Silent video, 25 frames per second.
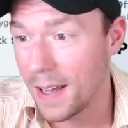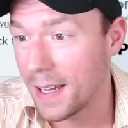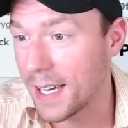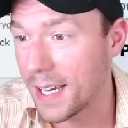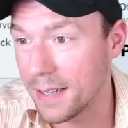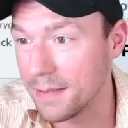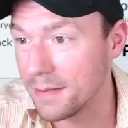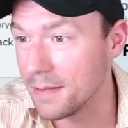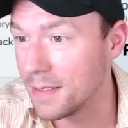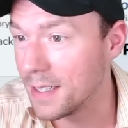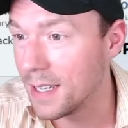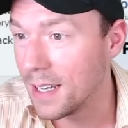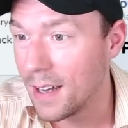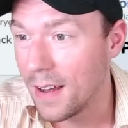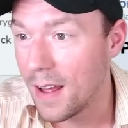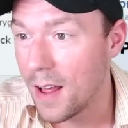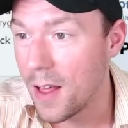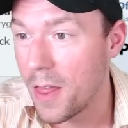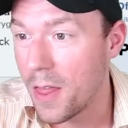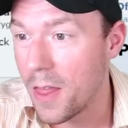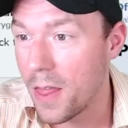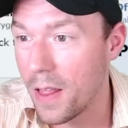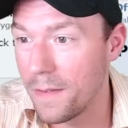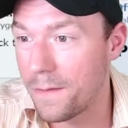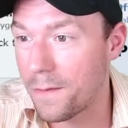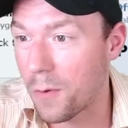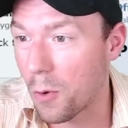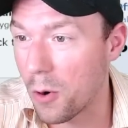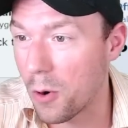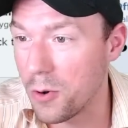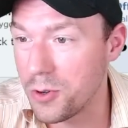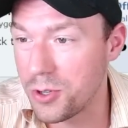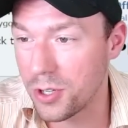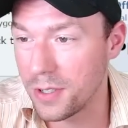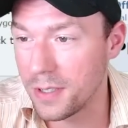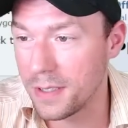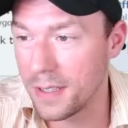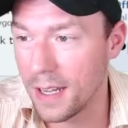Again, four
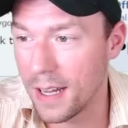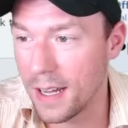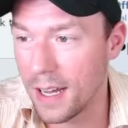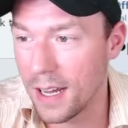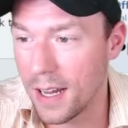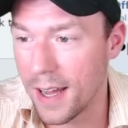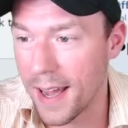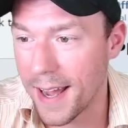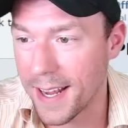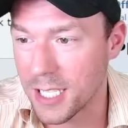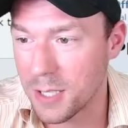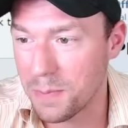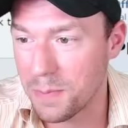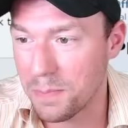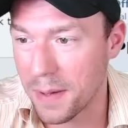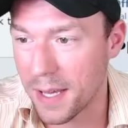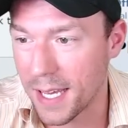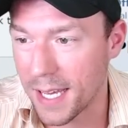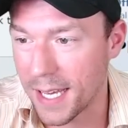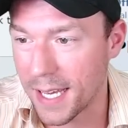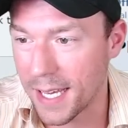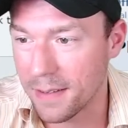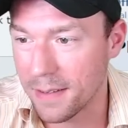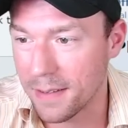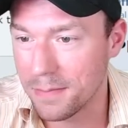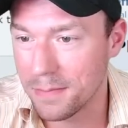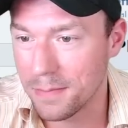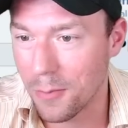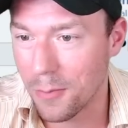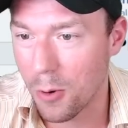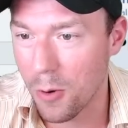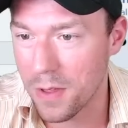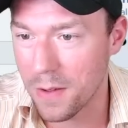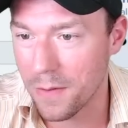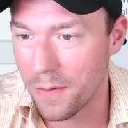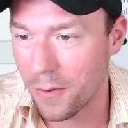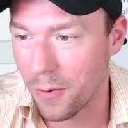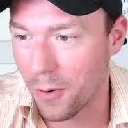hundred uh, H P,
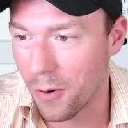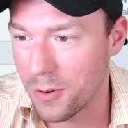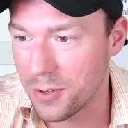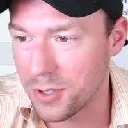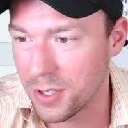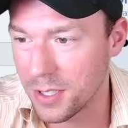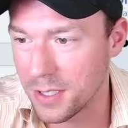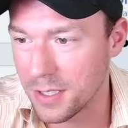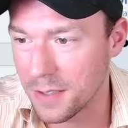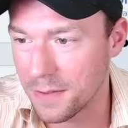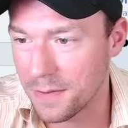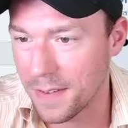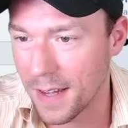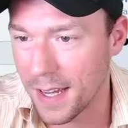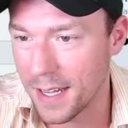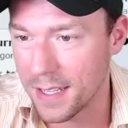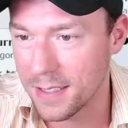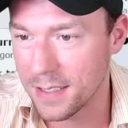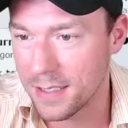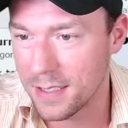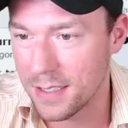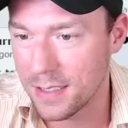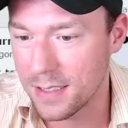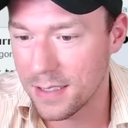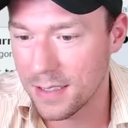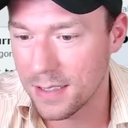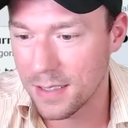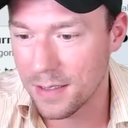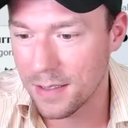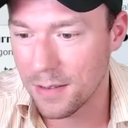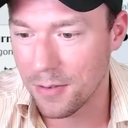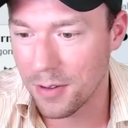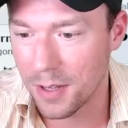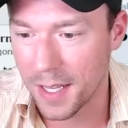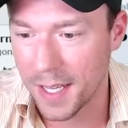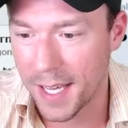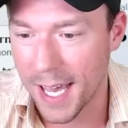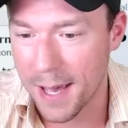more than four hundred defense.
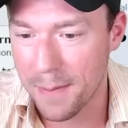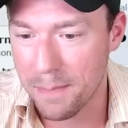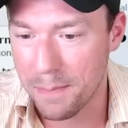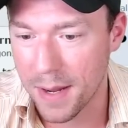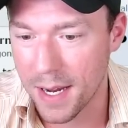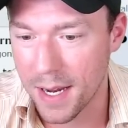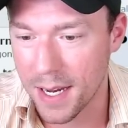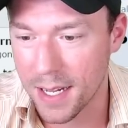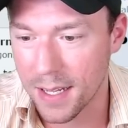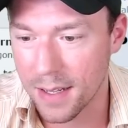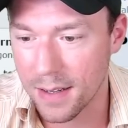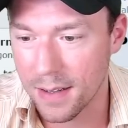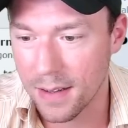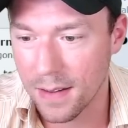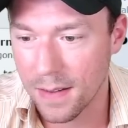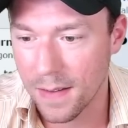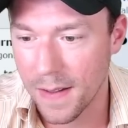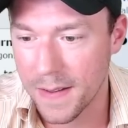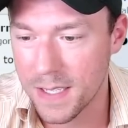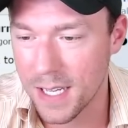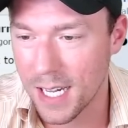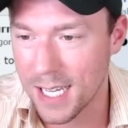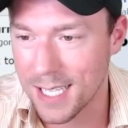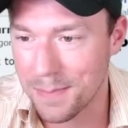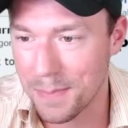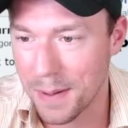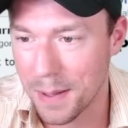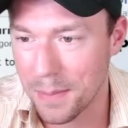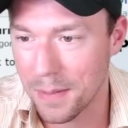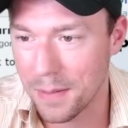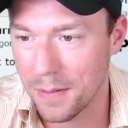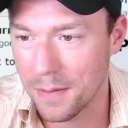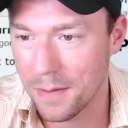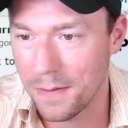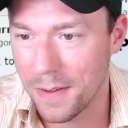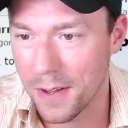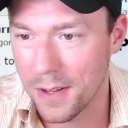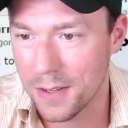Really can't beat it. Let's Ice Beam
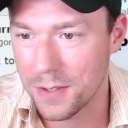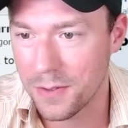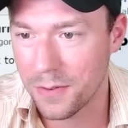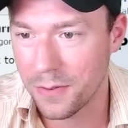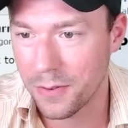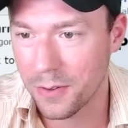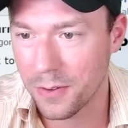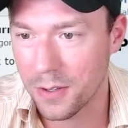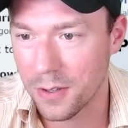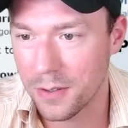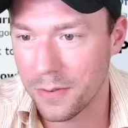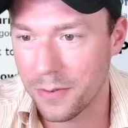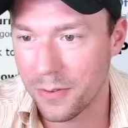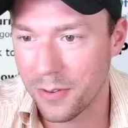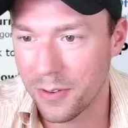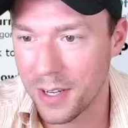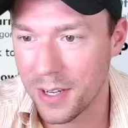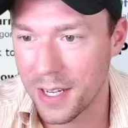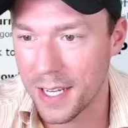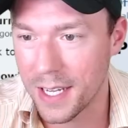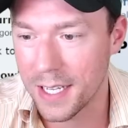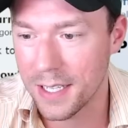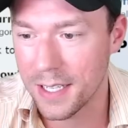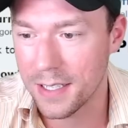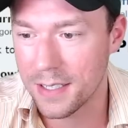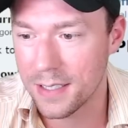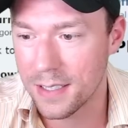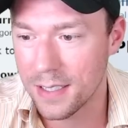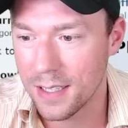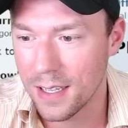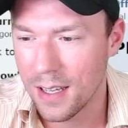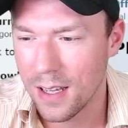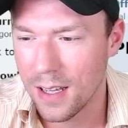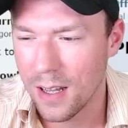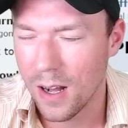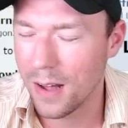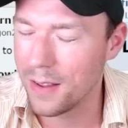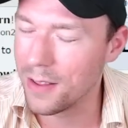and Fish for freeze.
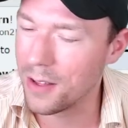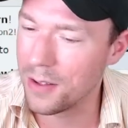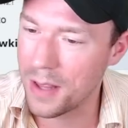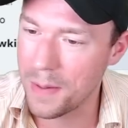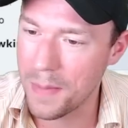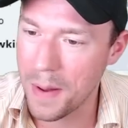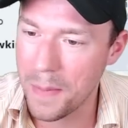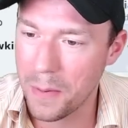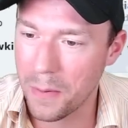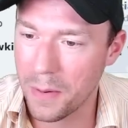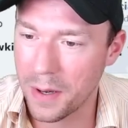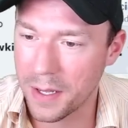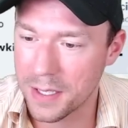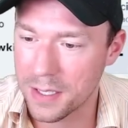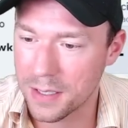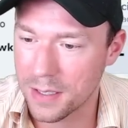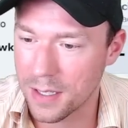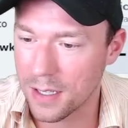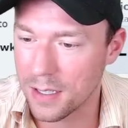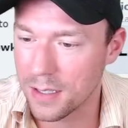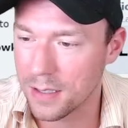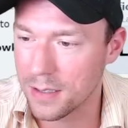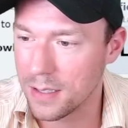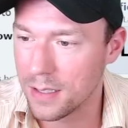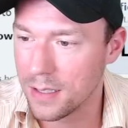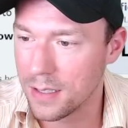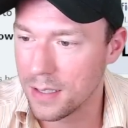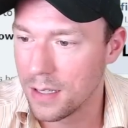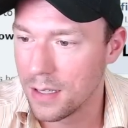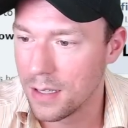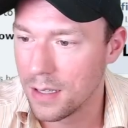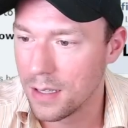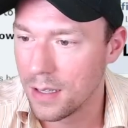Although they might be running Scald.